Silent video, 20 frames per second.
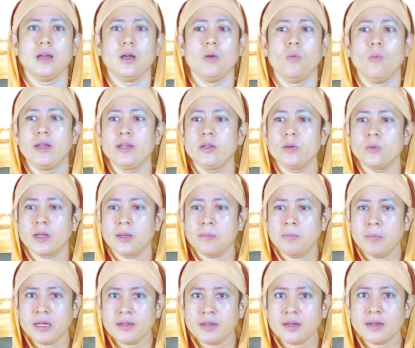When you
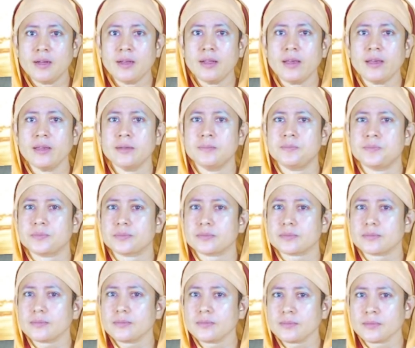repeatedly
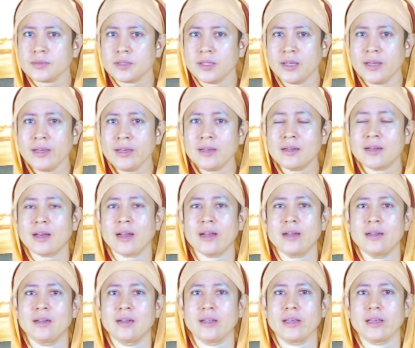think
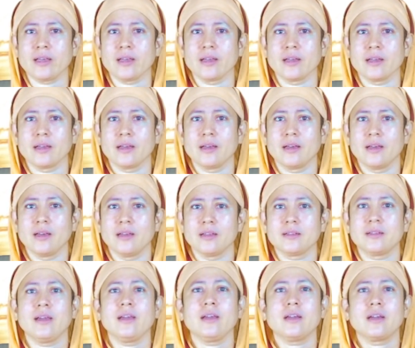rightly,
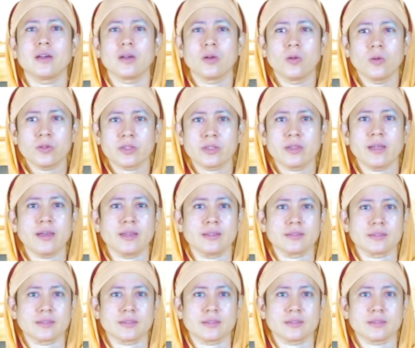think good
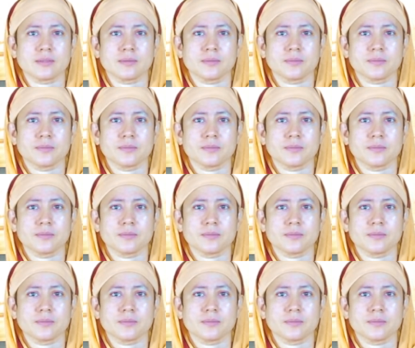things,